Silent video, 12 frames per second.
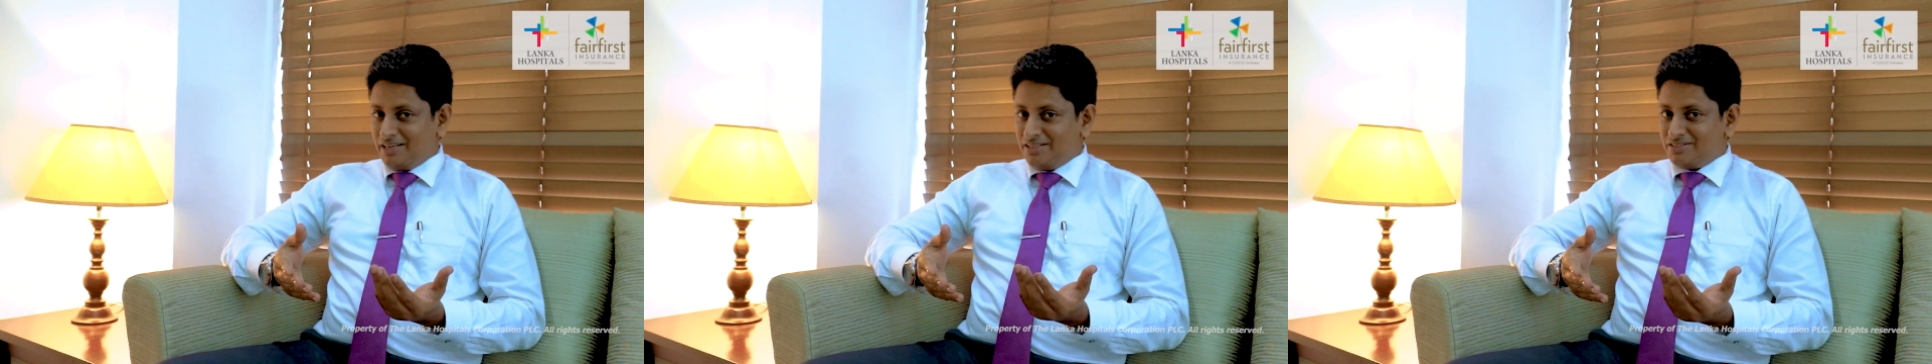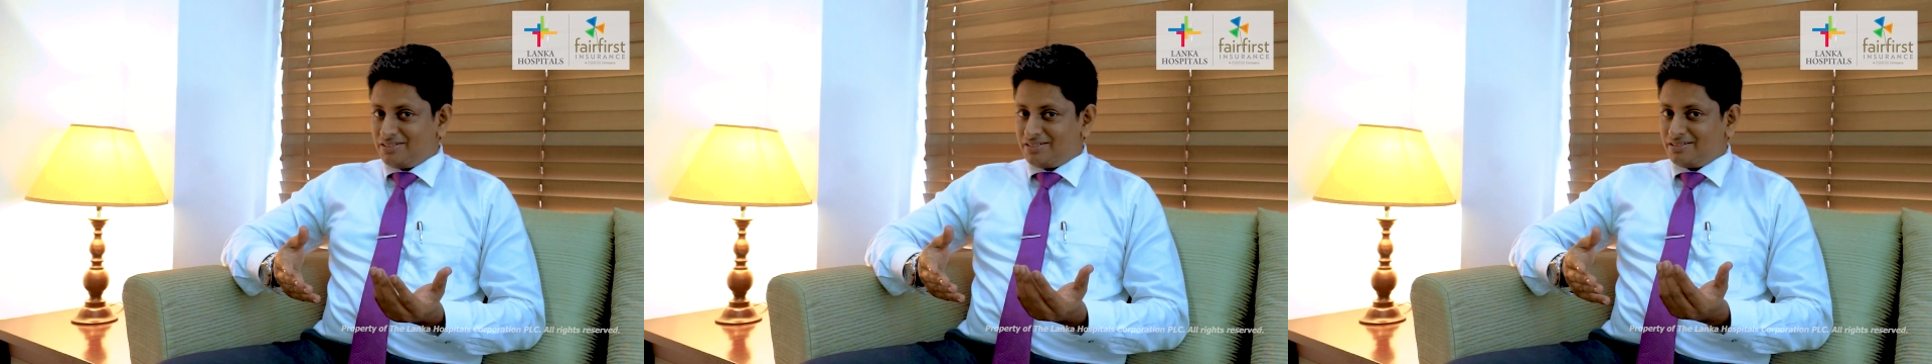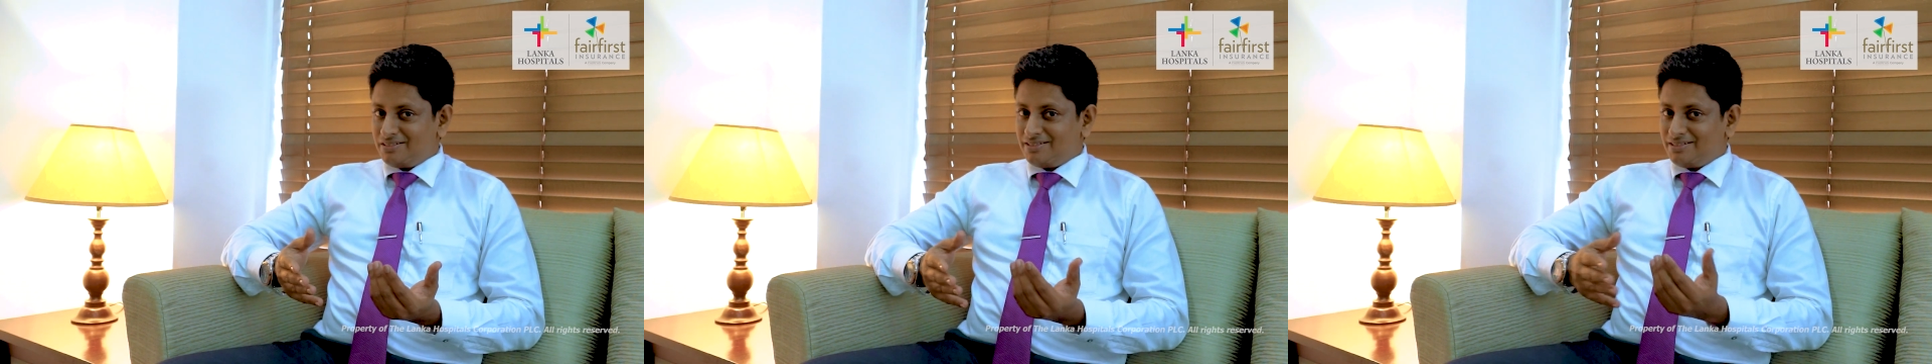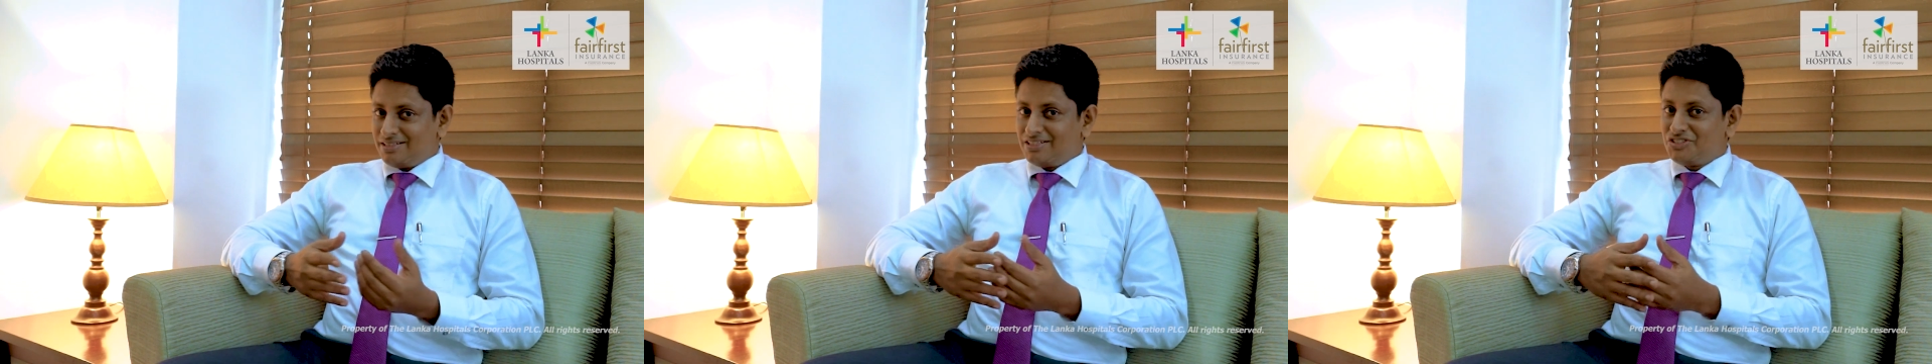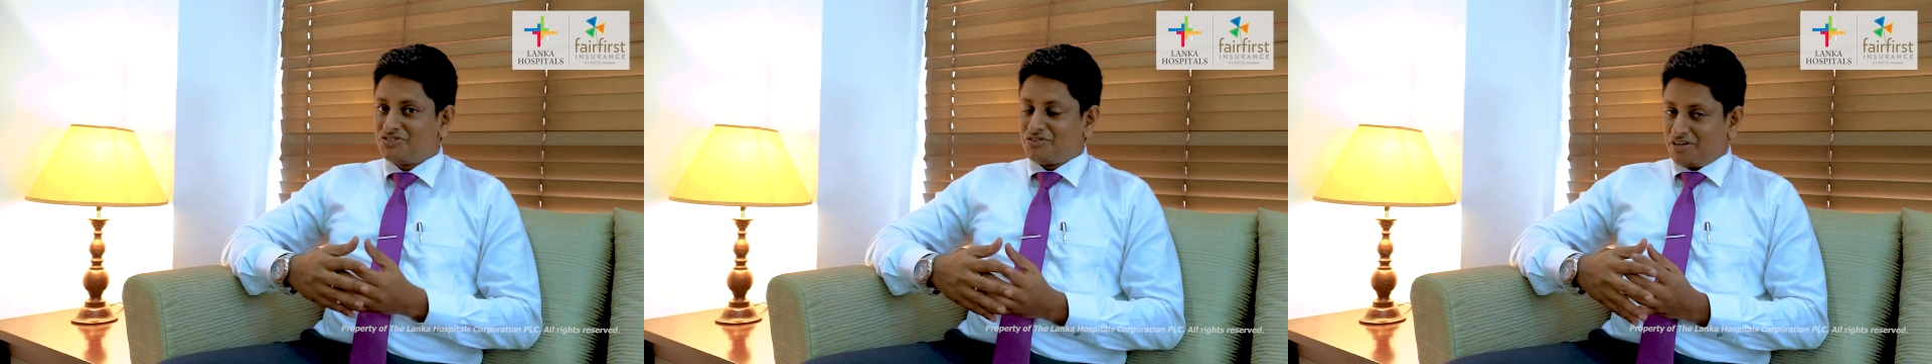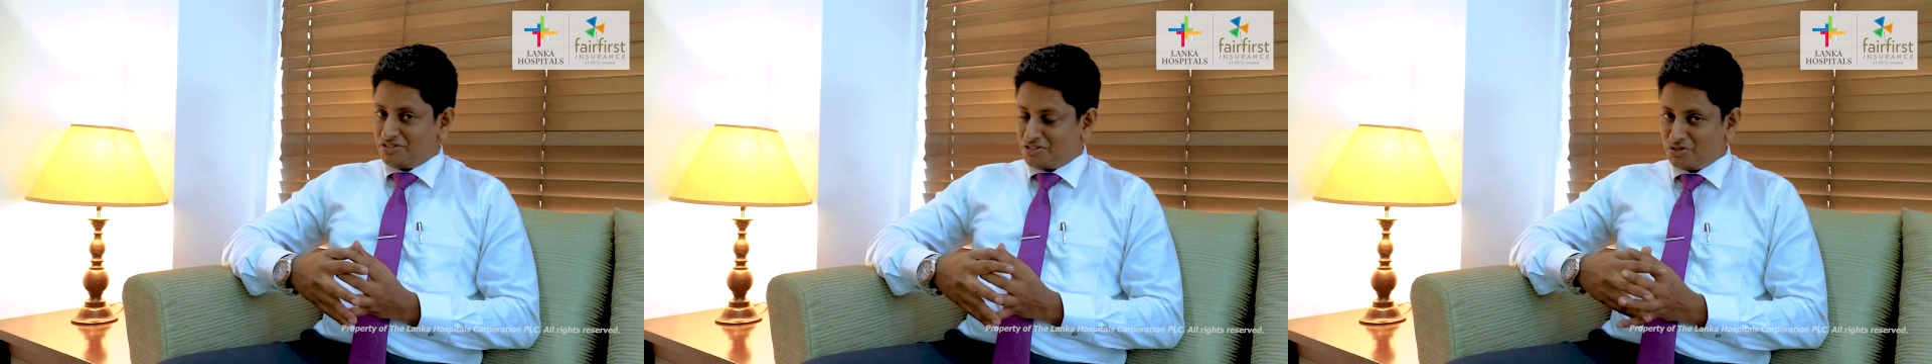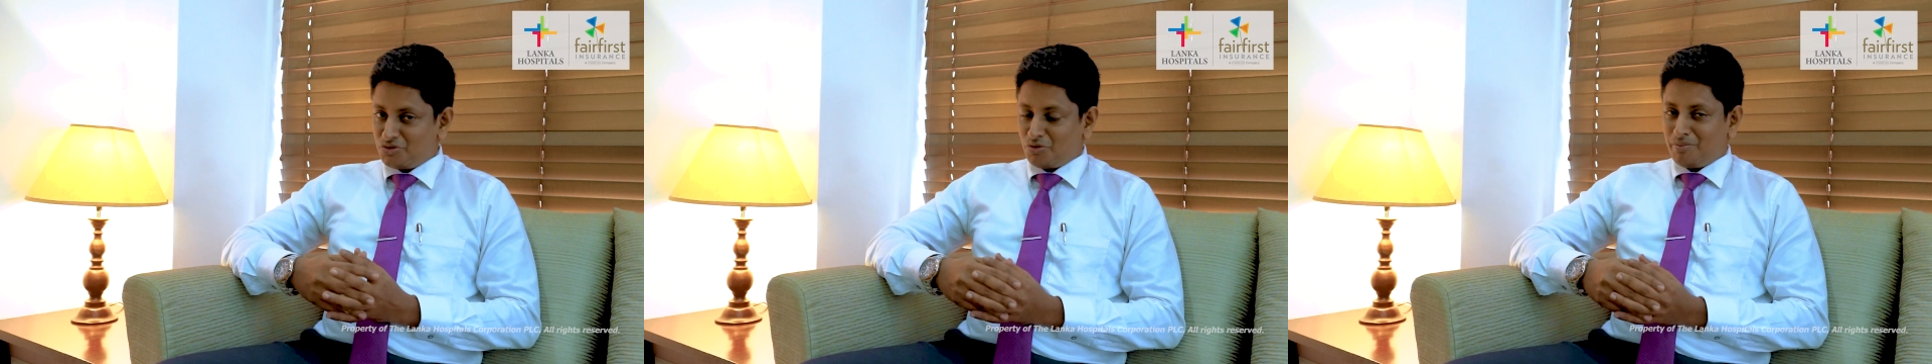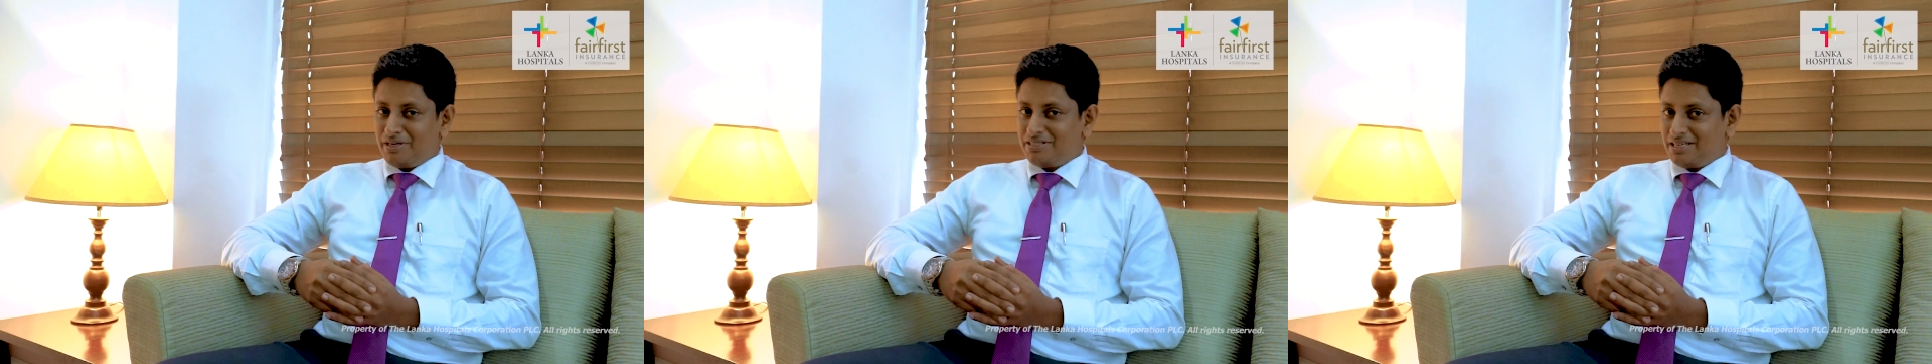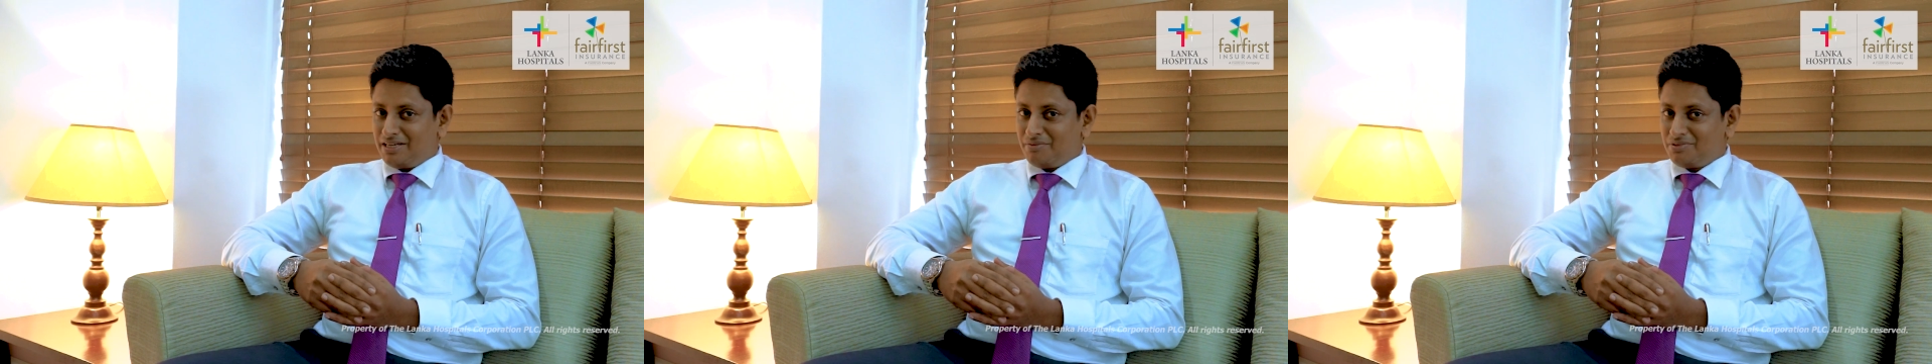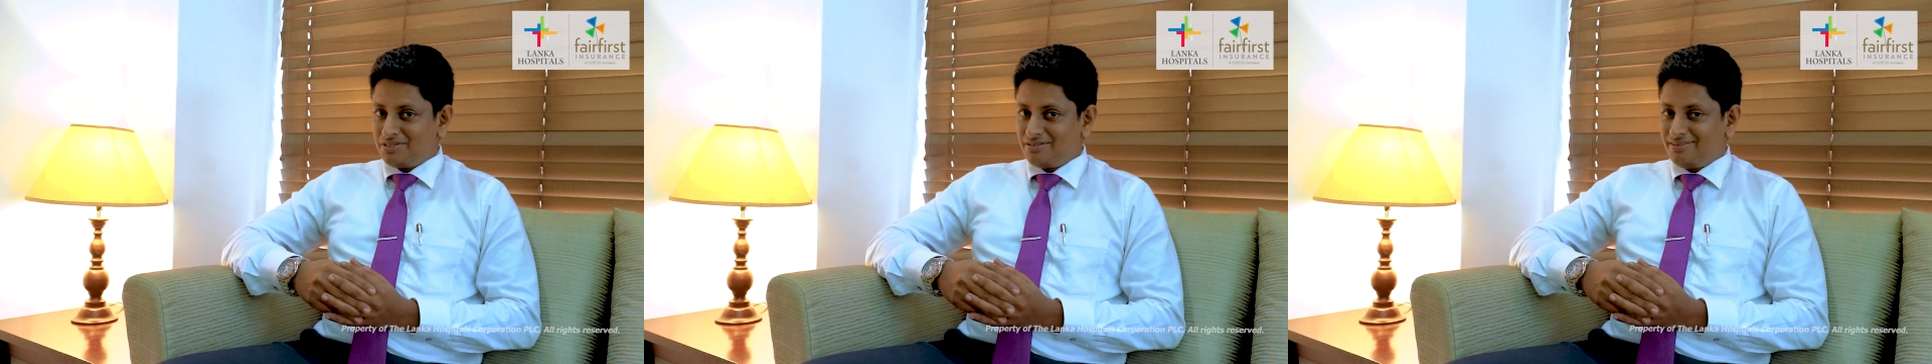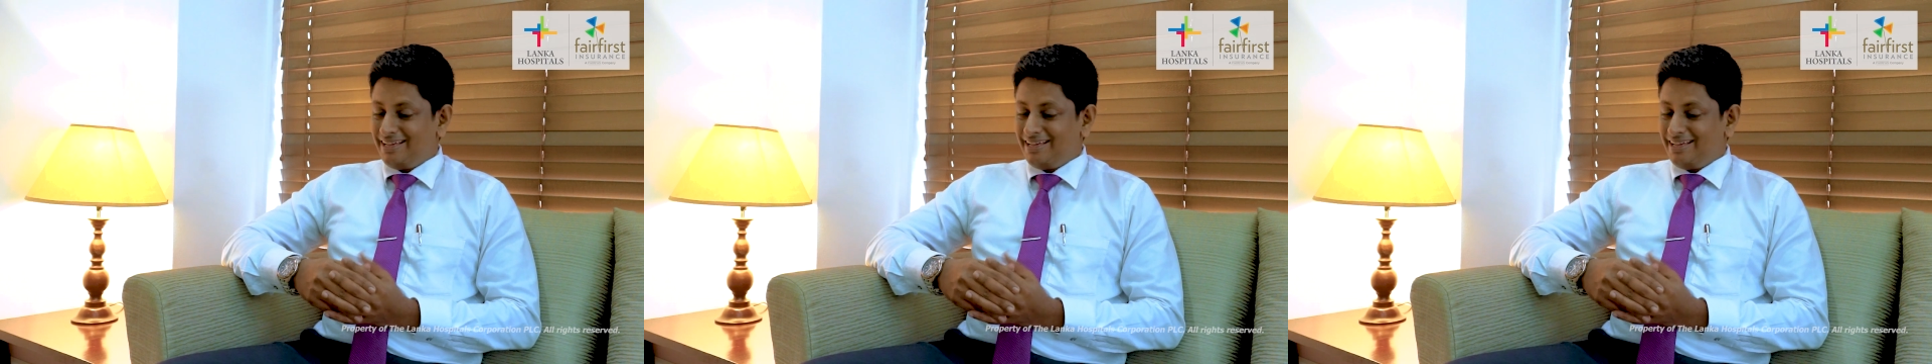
is stressed so many times.